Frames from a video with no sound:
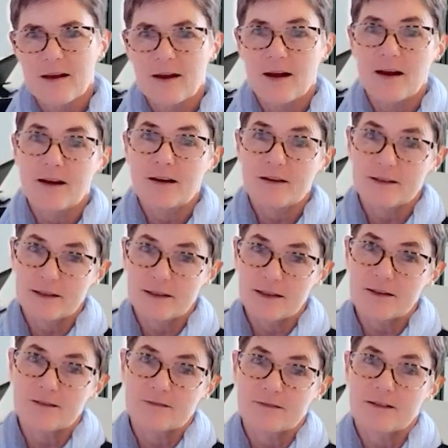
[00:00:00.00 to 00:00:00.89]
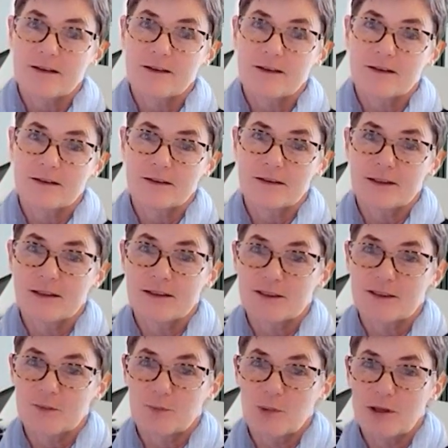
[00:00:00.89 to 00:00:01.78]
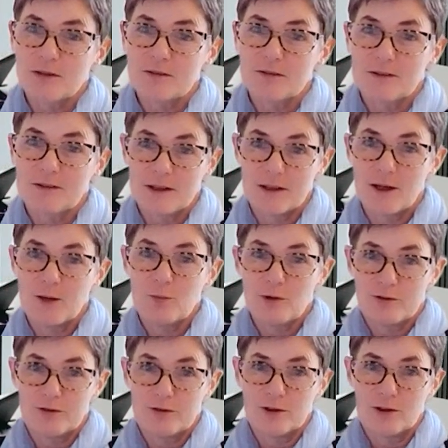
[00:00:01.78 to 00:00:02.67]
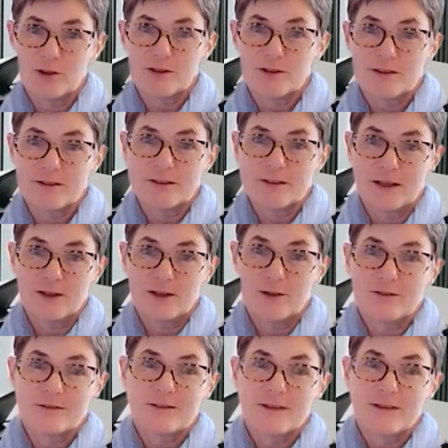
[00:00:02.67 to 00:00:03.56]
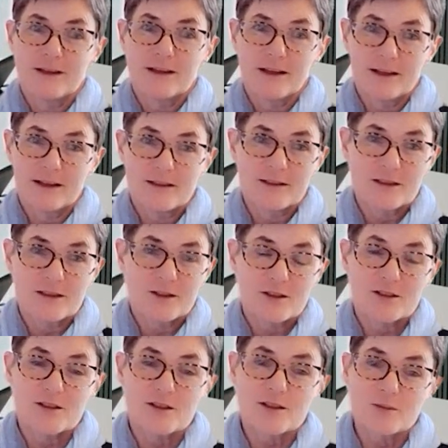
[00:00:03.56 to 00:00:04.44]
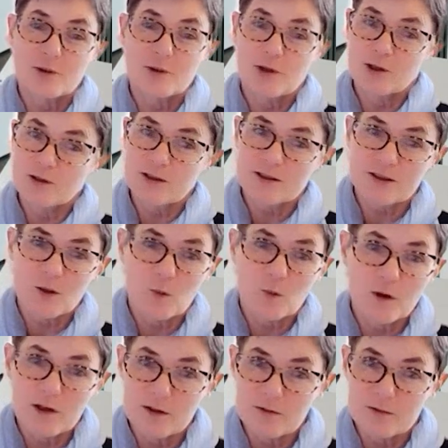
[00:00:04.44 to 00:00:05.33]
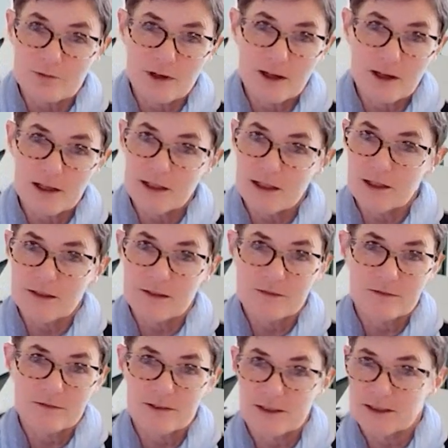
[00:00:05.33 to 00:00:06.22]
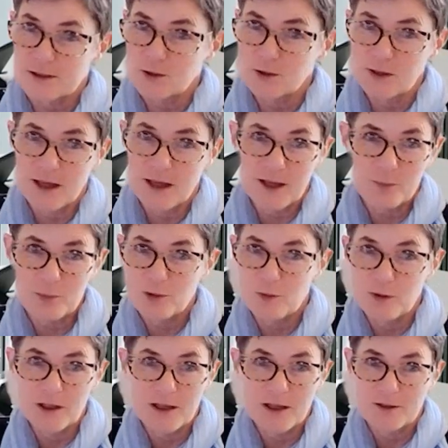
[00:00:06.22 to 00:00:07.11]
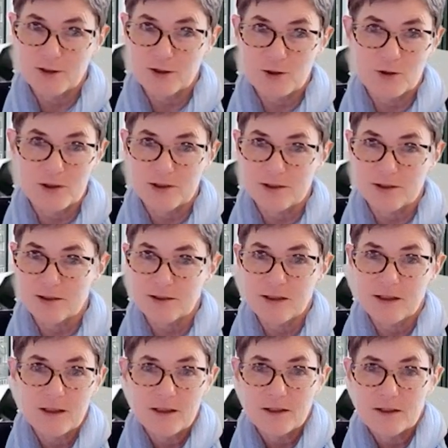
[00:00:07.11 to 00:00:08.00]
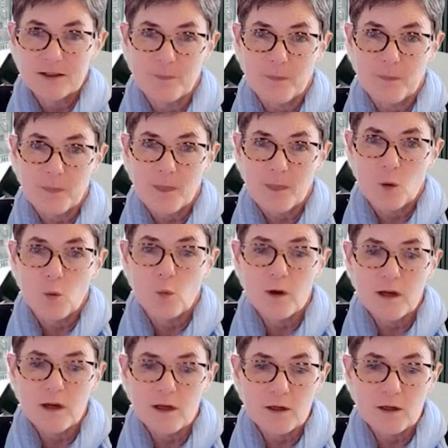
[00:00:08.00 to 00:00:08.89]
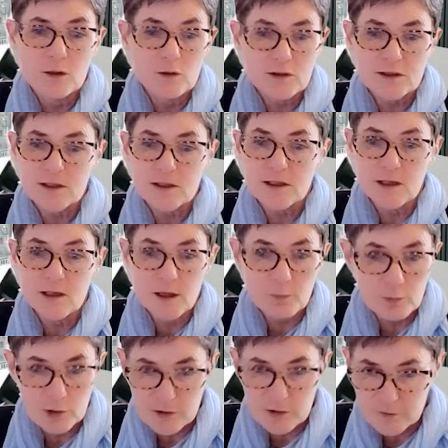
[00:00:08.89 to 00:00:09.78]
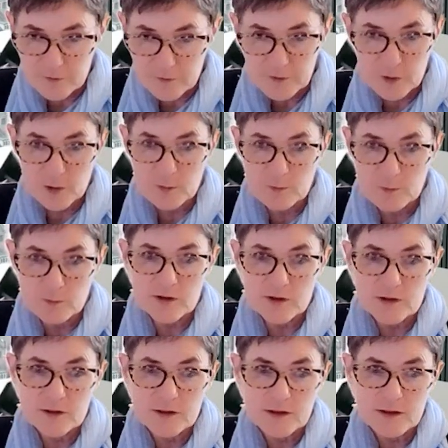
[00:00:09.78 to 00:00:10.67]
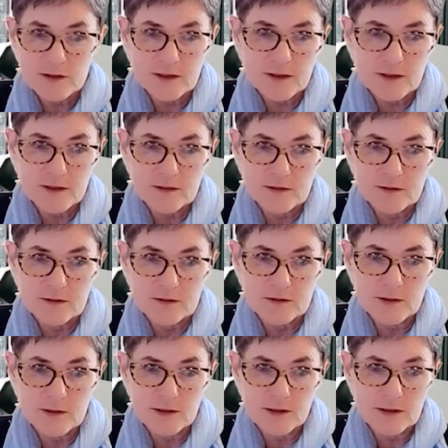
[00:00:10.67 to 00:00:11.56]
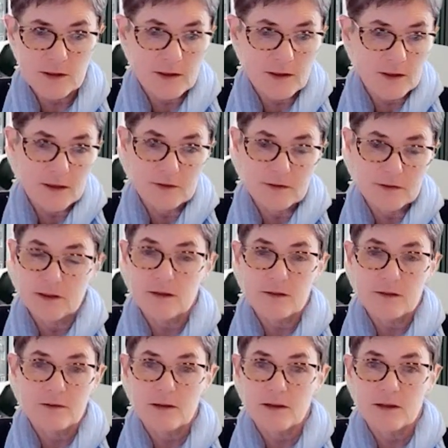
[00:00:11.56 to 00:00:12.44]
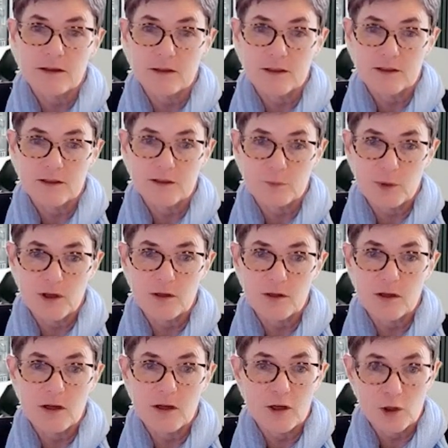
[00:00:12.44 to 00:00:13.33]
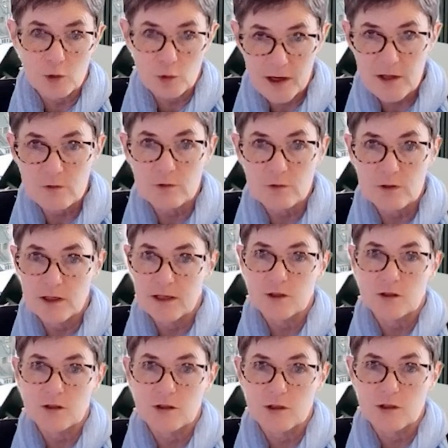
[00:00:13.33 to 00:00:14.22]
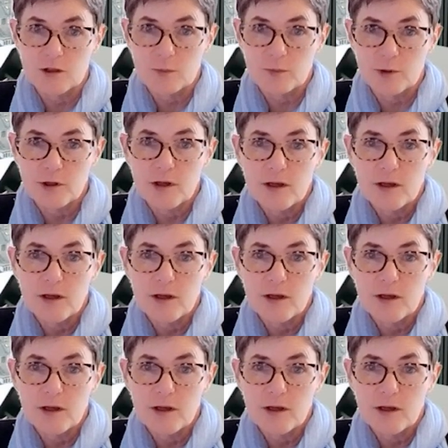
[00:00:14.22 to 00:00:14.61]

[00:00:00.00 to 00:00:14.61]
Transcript: It's been a number of years now, and to be honest, we're really still happy with our choice. We looked at a number of firms, and it's been a great relationship.